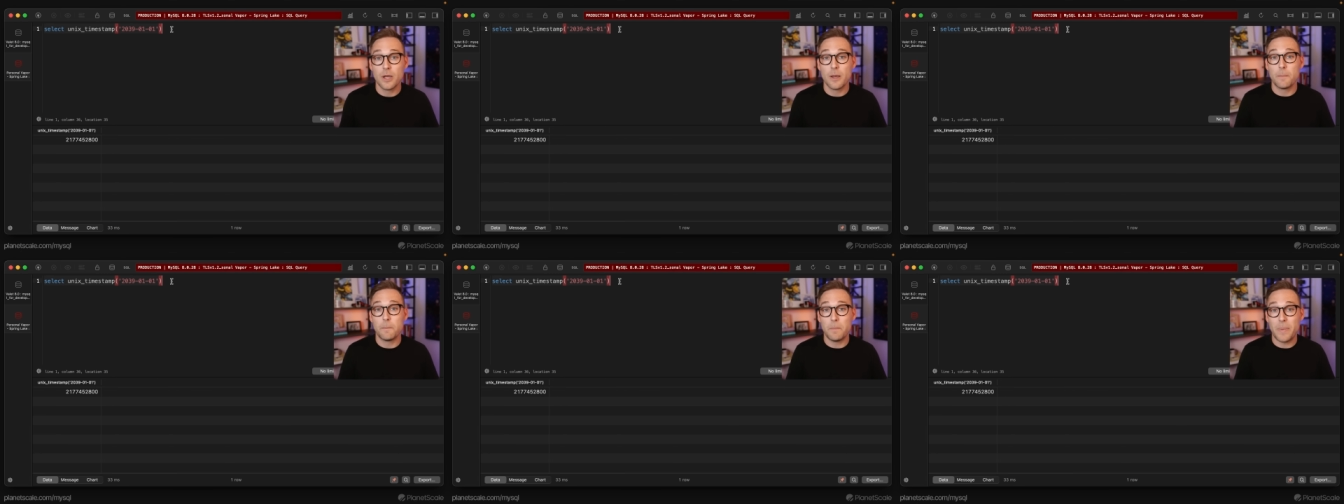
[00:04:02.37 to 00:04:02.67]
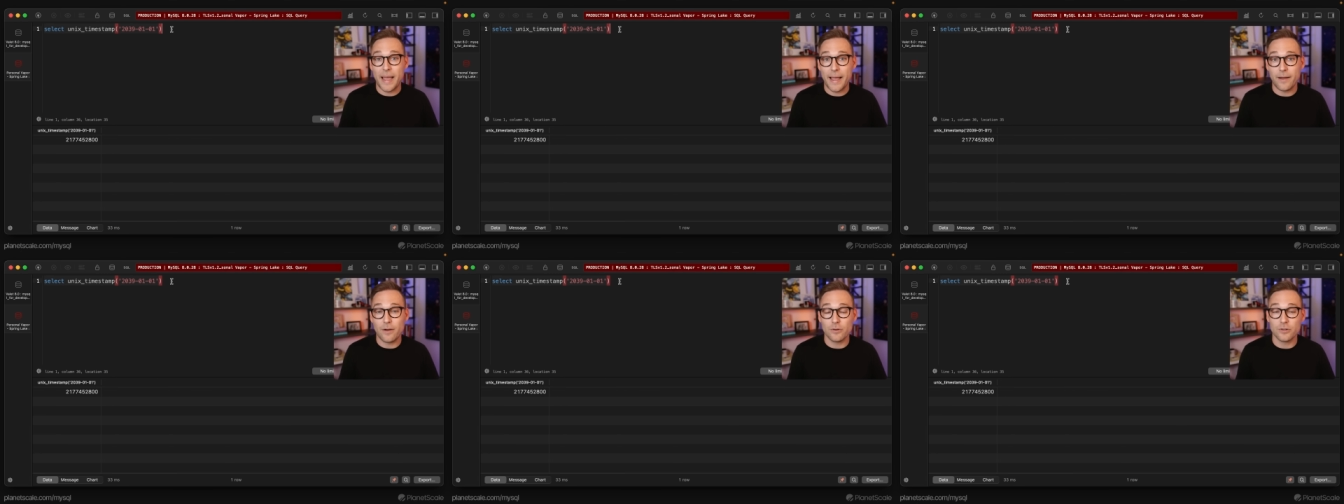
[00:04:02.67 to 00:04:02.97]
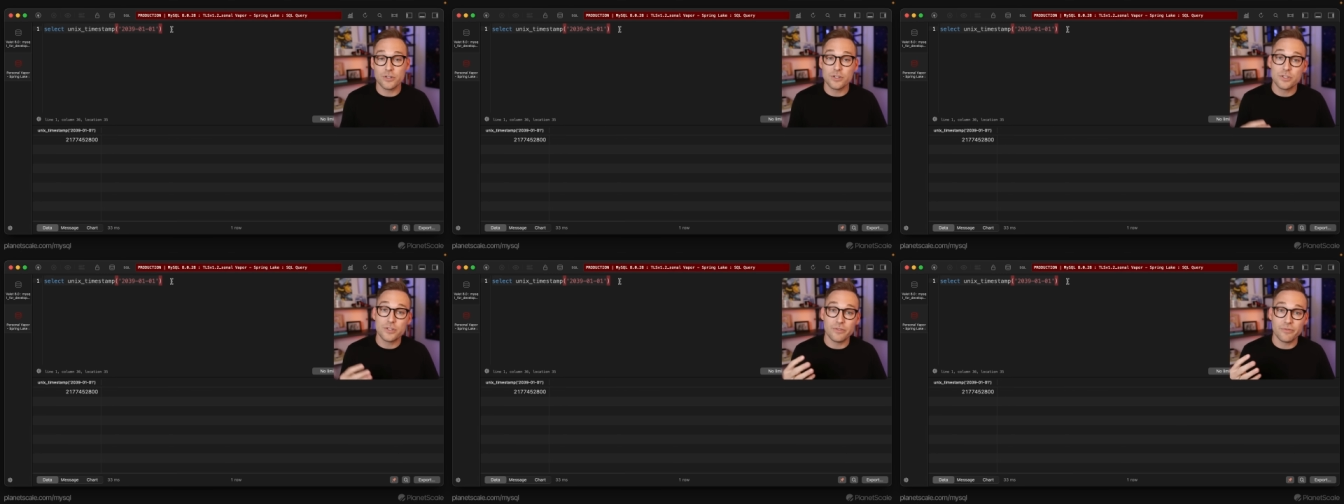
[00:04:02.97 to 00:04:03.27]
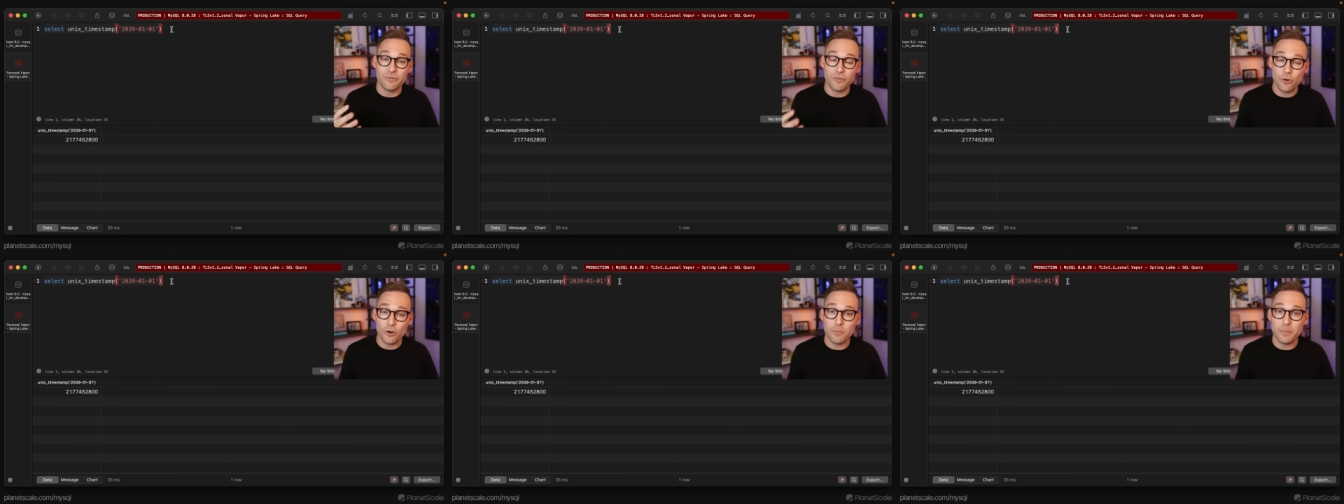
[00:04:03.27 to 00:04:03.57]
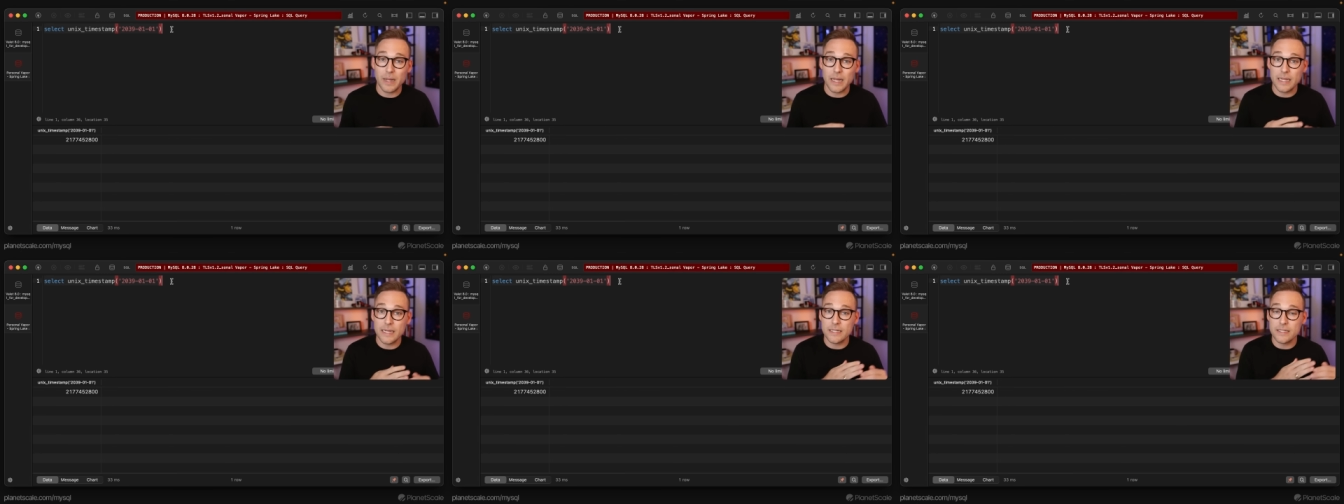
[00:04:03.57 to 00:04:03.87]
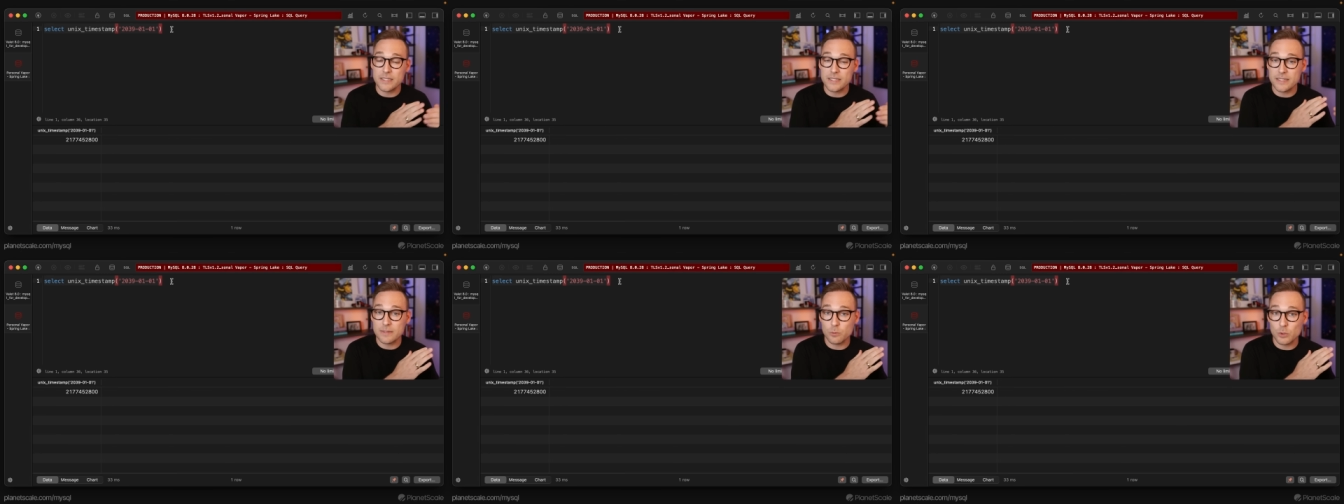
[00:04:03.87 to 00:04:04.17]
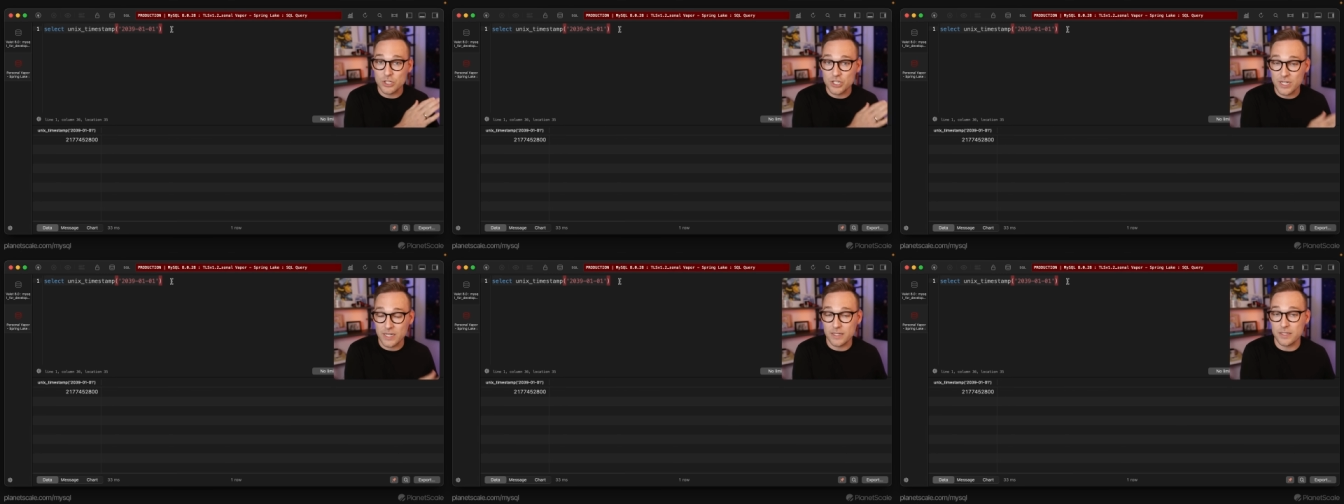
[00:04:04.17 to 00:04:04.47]
bound to 4 bytes,
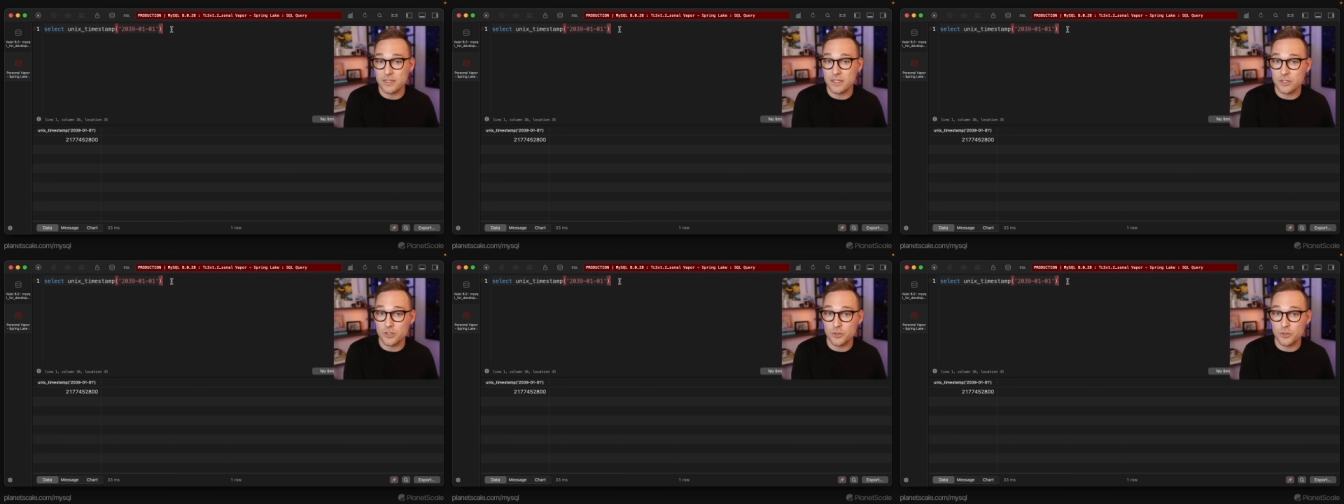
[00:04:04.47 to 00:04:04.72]
which ends at